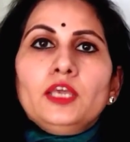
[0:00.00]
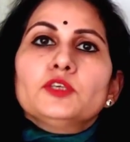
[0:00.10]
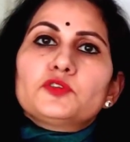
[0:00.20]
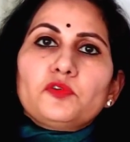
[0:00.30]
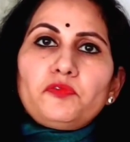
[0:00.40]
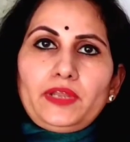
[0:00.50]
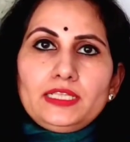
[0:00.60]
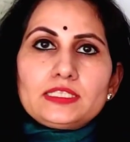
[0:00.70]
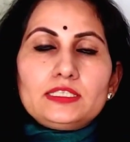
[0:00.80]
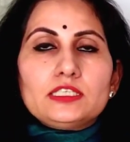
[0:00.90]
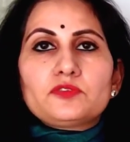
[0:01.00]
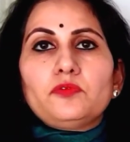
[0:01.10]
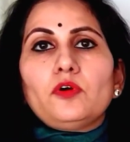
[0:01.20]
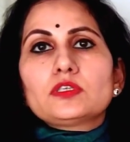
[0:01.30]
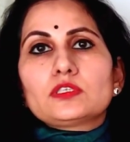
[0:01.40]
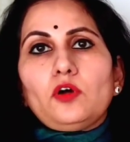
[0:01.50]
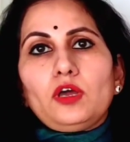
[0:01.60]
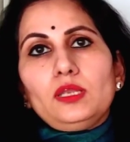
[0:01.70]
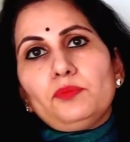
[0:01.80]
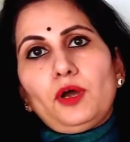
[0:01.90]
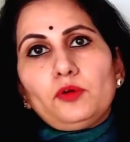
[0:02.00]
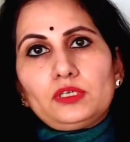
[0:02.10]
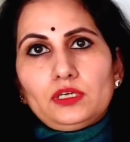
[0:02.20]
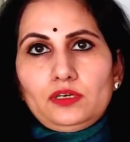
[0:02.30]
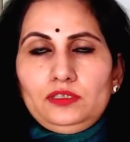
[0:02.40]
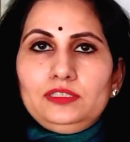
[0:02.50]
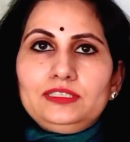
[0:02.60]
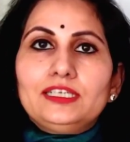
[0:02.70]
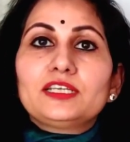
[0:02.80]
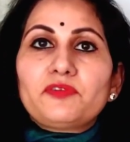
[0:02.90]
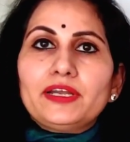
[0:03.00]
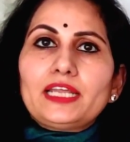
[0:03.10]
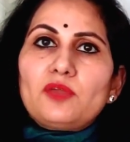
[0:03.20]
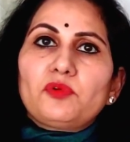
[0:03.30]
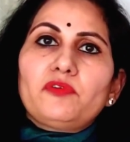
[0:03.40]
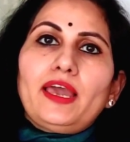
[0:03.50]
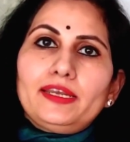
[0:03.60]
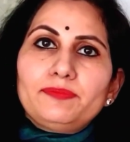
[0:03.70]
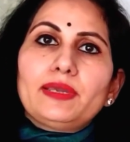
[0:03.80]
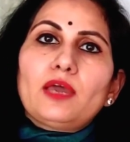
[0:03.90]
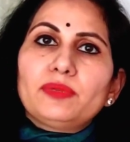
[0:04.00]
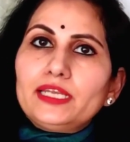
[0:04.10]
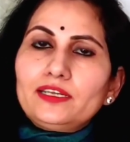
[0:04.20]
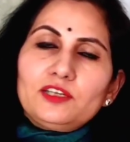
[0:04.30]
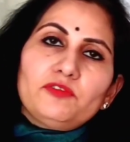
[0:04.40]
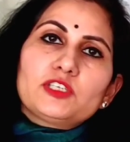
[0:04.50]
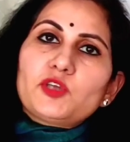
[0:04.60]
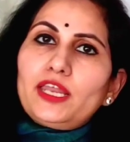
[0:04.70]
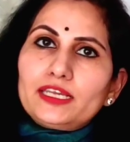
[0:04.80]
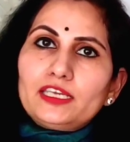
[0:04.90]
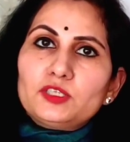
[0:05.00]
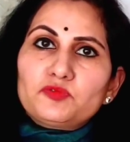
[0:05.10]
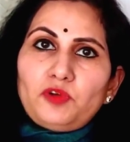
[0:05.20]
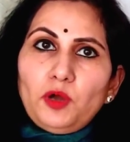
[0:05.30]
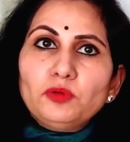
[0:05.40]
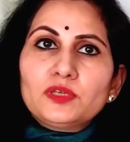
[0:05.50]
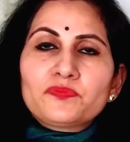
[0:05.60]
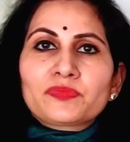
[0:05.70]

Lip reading: So friends, this was all about the different type of habitat in which algae is found.